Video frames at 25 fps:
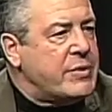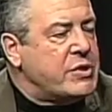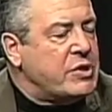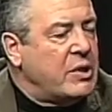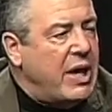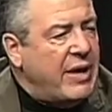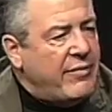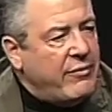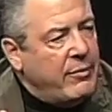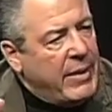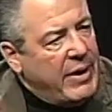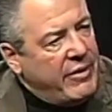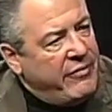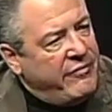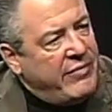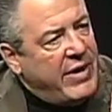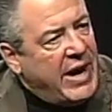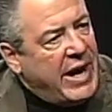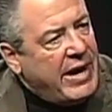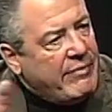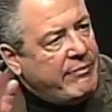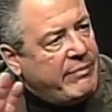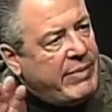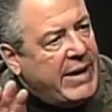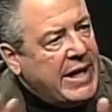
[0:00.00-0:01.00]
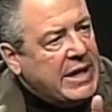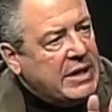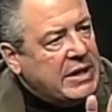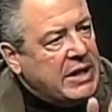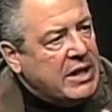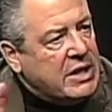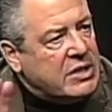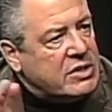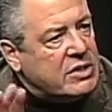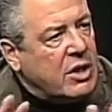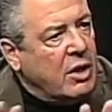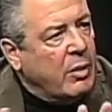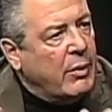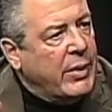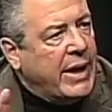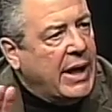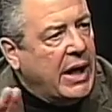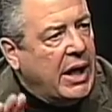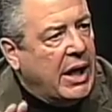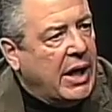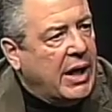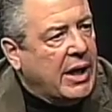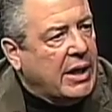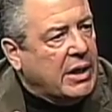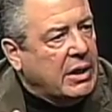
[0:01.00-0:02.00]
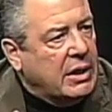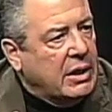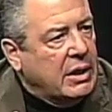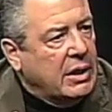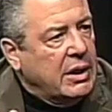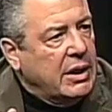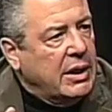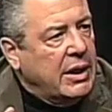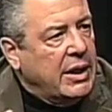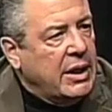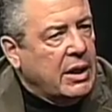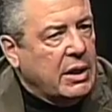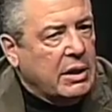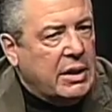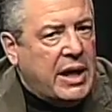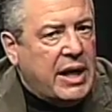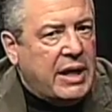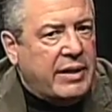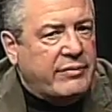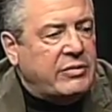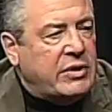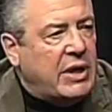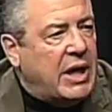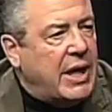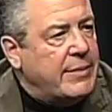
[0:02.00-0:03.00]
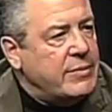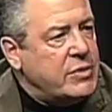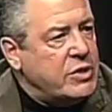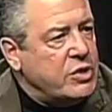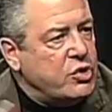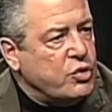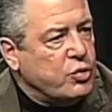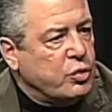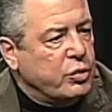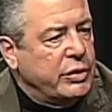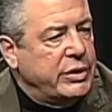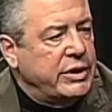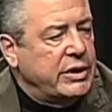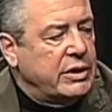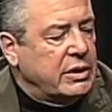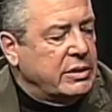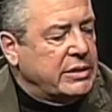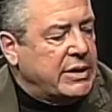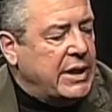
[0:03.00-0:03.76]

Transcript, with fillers: So I have about five paintings going on, and a lot of times it's real.